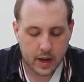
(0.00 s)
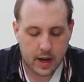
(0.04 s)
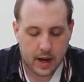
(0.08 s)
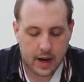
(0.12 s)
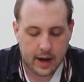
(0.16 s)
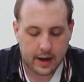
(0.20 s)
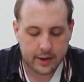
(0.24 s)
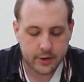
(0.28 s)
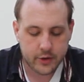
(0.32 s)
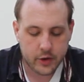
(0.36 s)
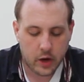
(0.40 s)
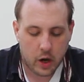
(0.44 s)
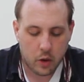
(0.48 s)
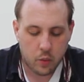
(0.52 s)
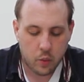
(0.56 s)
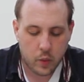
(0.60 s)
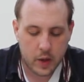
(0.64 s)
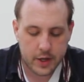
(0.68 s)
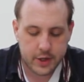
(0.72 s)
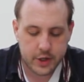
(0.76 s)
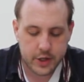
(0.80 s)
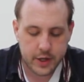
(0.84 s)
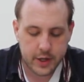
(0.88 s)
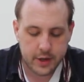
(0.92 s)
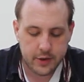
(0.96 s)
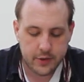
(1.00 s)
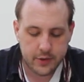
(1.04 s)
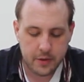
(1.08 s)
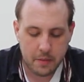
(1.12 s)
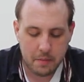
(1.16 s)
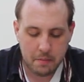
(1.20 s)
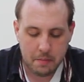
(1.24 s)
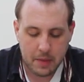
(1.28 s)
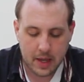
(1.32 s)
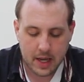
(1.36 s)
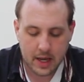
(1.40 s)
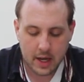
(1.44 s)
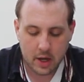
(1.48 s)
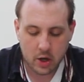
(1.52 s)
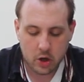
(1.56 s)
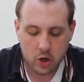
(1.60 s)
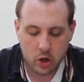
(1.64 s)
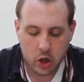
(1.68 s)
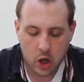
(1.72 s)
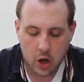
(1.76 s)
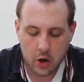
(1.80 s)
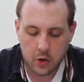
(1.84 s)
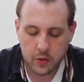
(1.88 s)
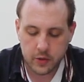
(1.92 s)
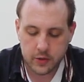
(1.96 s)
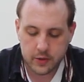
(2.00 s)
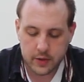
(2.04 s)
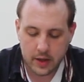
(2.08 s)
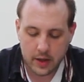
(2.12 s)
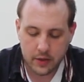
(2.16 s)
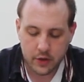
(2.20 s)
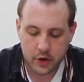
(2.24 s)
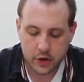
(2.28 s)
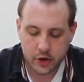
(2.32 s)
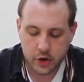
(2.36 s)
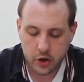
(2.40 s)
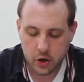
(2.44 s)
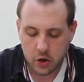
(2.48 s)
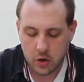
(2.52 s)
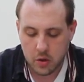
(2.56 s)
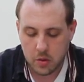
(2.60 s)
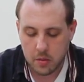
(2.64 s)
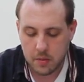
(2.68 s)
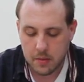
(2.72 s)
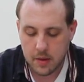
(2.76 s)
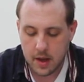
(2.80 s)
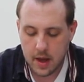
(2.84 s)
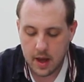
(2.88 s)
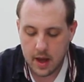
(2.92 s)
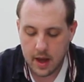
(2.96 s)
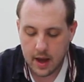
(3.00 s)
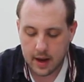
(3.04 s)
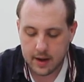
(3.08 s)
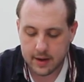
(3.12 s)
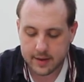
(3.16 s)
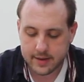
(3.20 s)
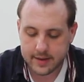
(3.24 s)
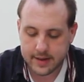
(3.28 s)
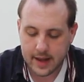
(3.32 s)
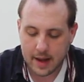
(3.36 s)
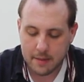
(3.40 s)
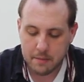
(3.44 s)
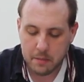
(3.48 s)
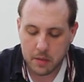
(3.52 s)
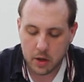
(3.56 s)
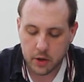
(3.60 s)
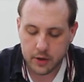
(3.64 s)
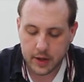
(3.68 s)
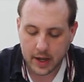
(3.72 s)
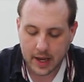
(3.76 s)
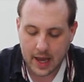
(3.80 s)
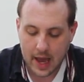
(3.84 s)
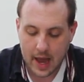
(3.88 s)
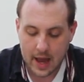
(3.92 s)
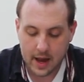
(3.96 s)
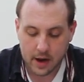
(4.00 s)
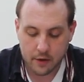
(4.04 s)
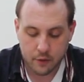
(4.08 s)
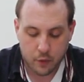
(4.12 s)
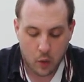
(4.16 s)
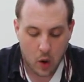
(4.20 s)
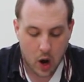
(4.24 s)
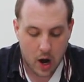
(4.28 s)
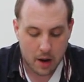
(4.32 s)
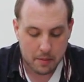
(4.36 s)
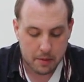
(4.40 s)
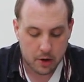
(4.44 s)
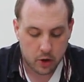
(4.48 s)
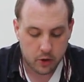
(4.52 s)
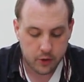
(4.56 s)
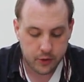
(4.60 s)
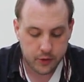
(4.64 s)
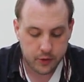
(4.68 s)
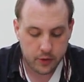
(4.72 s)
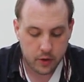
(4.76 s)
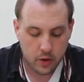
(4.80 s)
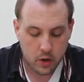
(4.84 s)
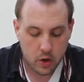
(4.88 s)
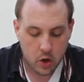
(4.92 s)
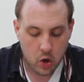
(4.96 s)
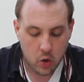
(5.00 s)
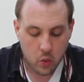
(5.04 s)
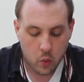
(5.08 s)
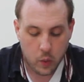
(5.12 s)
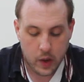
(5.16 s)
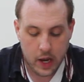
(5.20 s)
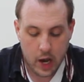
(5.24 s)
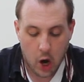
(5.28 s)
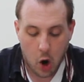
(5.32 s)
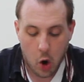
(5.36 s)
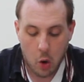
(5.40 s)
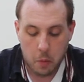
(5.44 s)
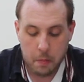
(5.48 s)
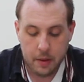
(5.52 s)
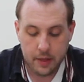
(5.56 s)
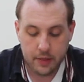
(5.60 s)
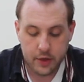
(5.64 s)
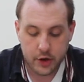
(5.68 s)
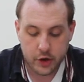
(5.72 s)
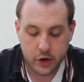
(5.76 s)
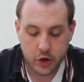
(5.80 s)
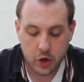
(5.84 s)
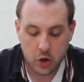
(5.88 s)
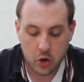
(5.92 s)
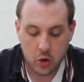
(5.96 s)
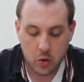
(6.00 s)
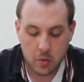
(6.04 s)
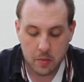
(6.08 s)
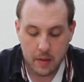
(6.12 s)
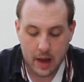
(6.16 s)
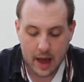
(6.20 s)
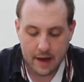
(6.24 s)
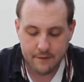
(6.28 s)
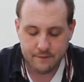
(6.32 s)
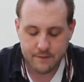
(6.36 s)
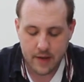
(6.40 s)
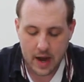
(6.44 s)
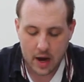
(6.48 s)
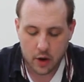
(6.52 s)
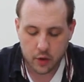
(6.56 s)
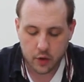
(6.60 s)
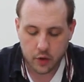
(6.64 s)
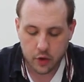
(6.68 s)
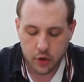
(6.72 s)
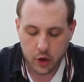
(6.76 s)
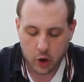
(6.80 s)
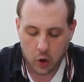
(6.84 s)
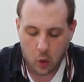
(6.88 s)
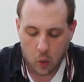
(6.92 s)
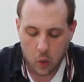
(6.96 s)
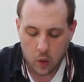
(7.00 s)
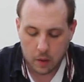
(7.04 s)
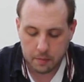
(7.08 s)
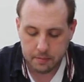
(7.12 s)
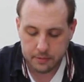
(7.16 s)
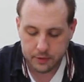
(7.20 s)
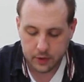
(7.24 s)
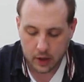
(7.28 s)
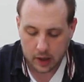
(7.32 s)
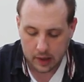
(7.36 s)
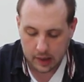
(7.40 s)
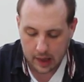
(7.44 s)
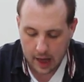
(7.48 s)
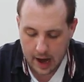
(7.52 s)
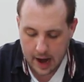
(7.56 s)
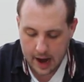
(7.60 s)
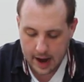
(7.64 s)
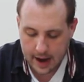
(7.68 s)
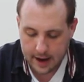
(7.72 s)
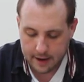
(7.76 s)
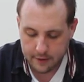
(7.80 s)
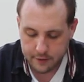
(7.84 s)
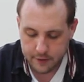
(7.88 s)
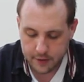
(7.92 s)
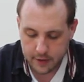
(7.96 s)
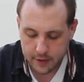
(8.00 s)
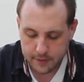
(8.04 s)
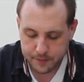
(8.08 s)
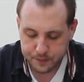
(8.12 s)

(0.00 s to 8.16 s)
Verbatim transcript: I saw riches being enclosed in the tomb, and assembled a gang of robbers. We opened the tomb and found the corpse alive.